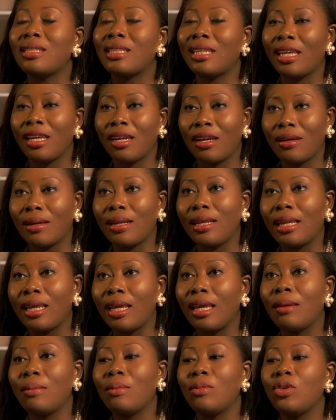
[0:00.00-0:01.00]
to hear your
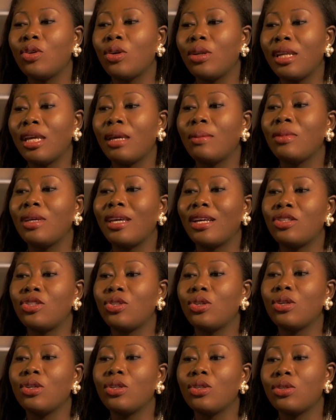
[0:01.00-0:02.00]
name gets
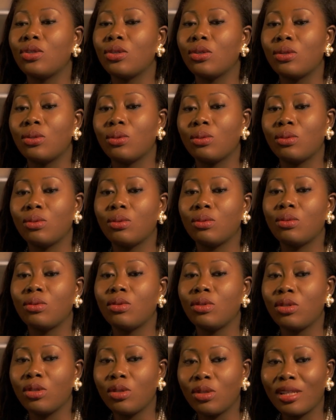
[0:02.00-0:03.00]
you into,
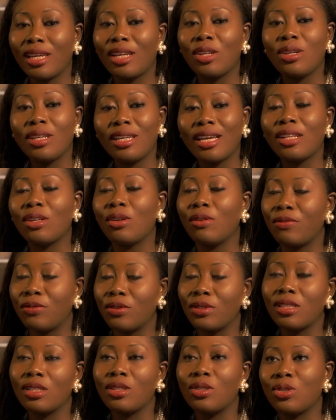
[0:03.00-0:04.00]
you get your
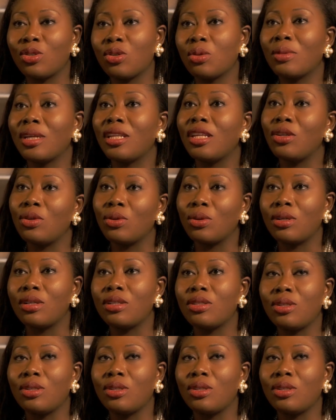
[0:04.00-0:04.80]
foot into so many doors.